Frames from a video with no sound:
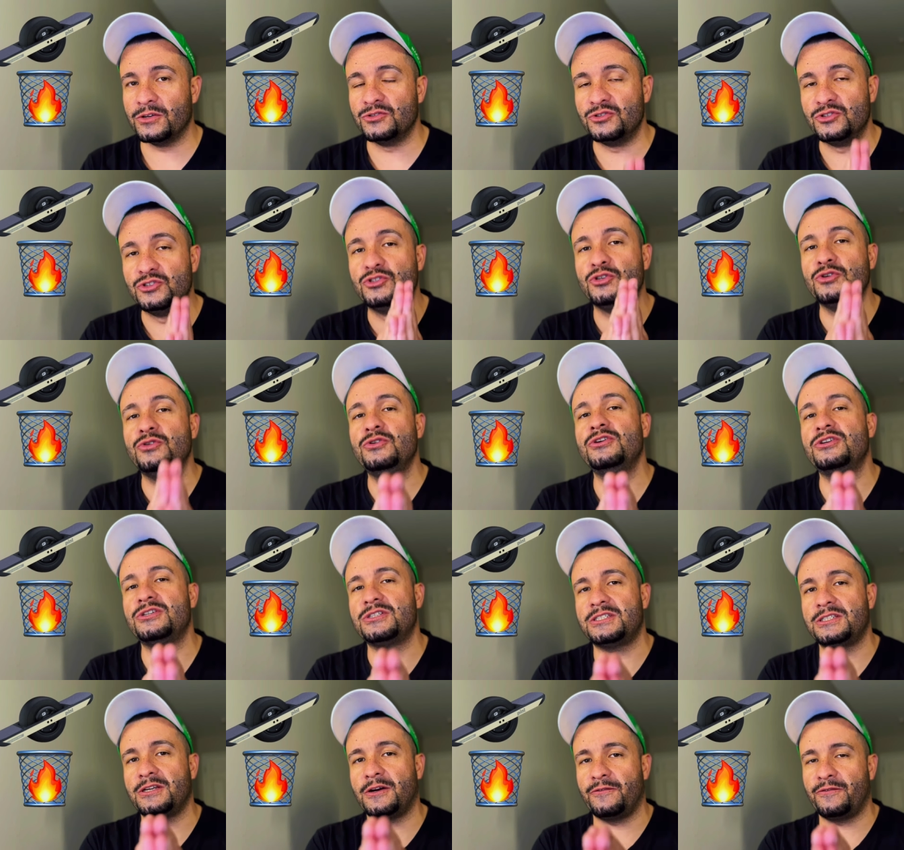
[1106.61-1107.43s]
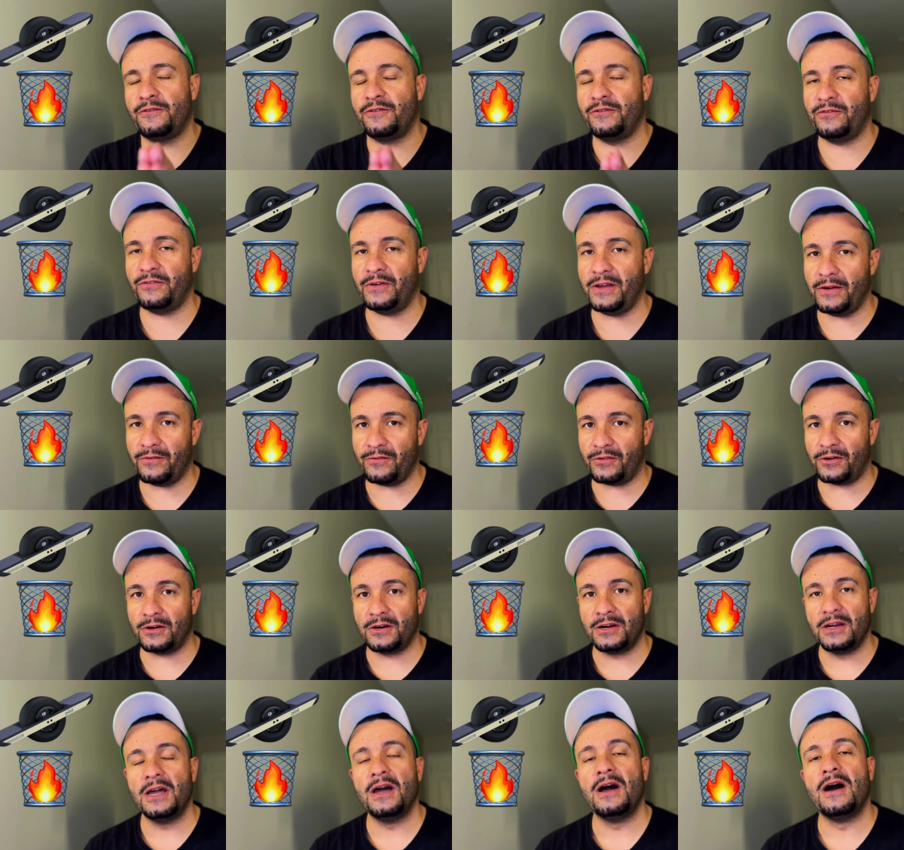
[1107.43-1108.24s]
do yourself a
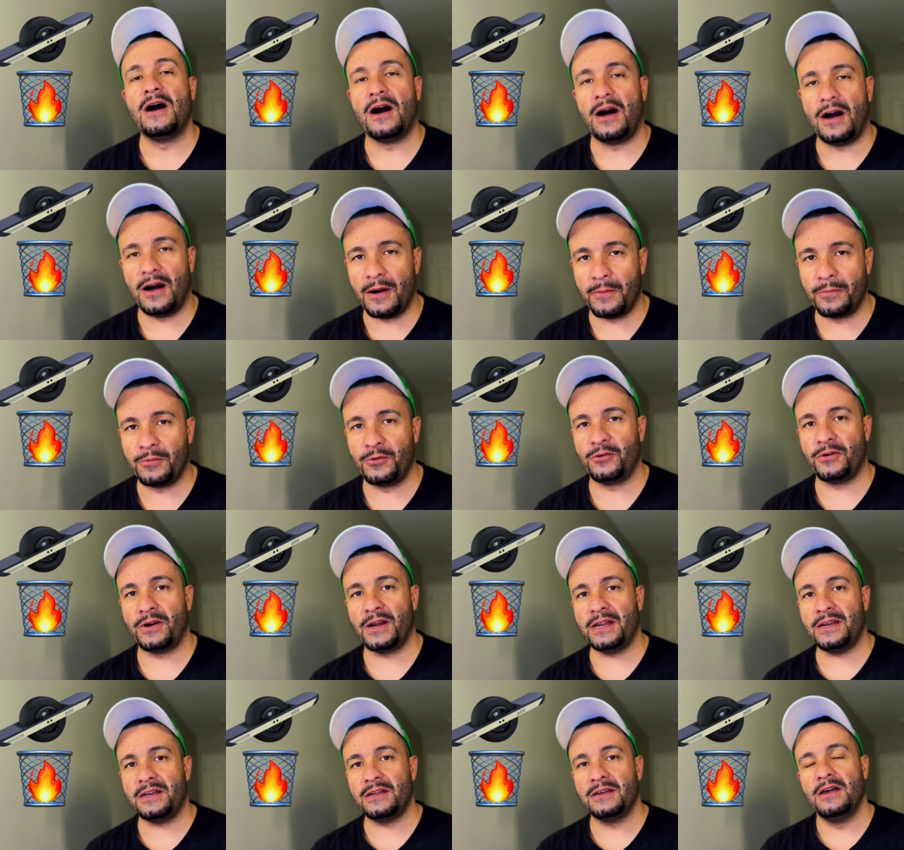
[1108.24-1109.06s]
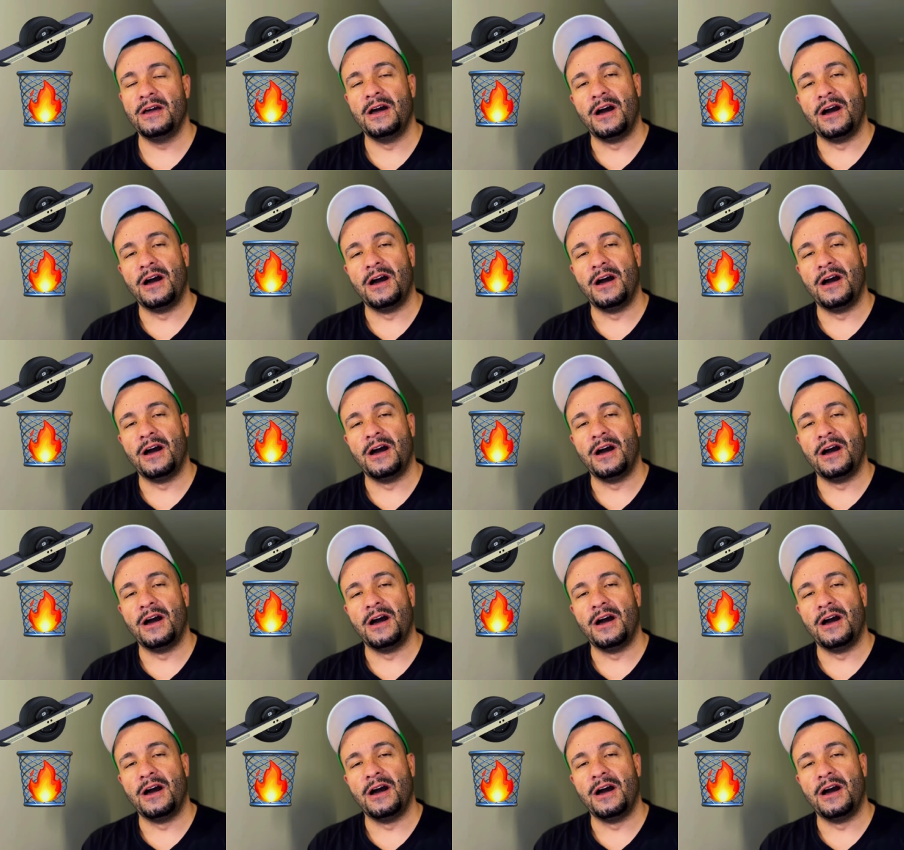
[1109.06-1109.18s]
favor, upgrade.